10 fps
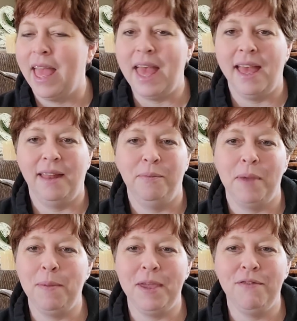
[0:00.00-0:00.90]
and
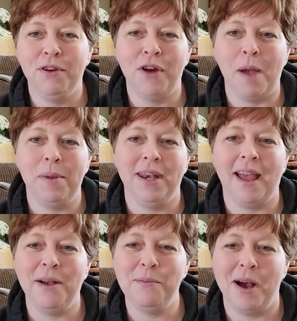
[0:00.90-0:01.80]
maybe even grab it
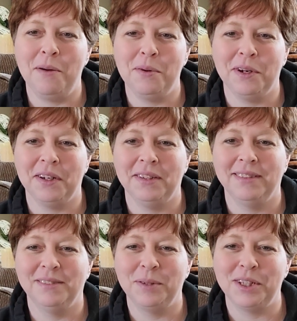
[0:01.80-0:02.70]
now while
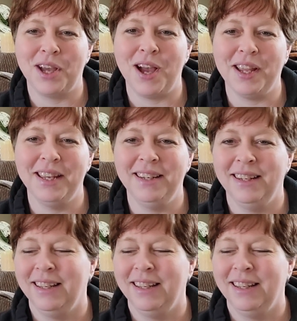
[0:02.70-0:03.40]
we're talking,